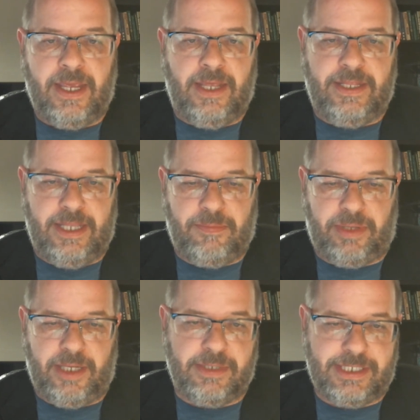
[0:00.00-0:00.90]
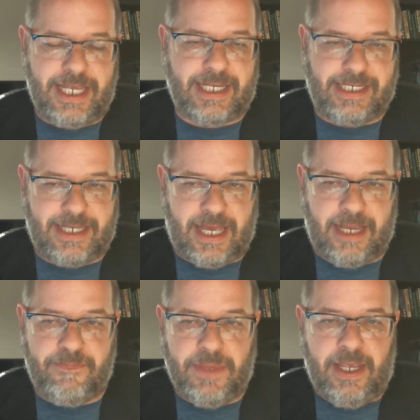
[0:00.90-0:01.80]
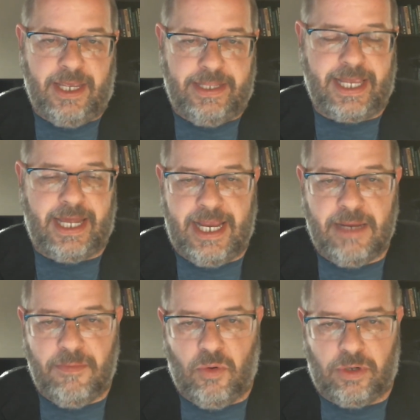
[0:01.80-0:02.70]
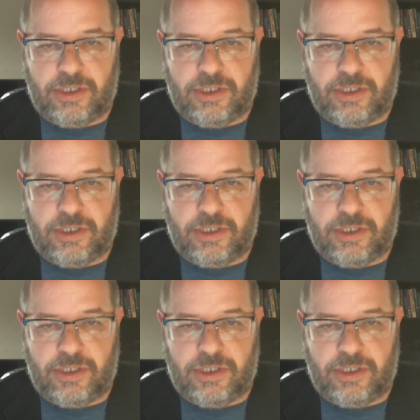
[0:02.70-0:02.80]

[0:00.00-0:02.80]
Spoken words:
And then they played them a second time, and they got 8 more.